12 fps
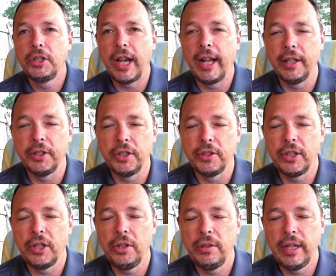challenges
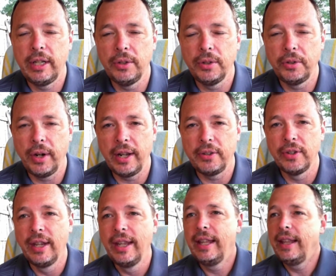that you need to address,